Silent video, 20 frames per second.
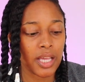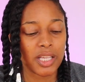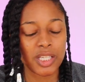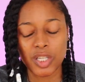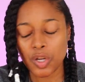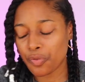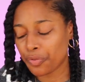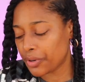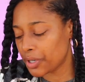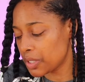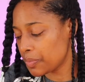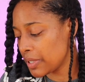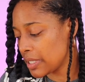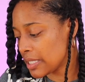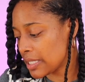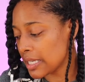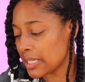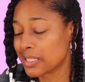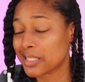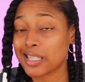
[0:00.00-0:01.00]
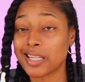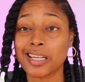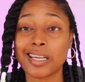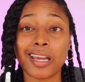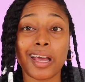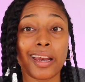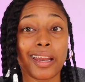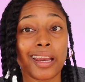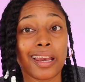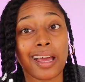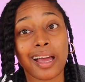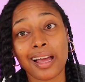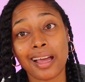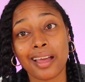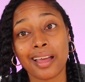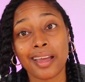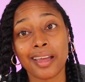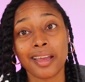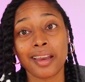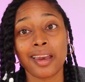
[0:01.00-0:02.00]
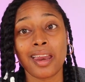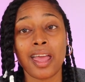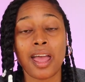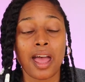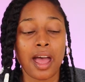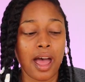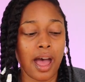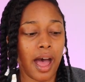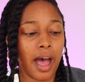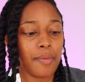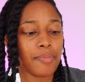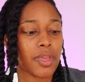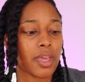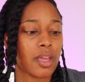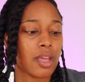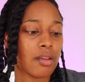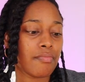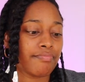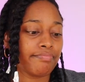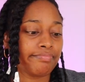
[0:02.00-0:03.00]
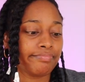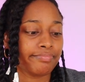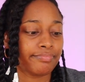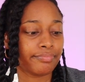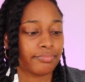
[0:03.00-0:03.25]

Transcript: So for it to be $16.99, I mean,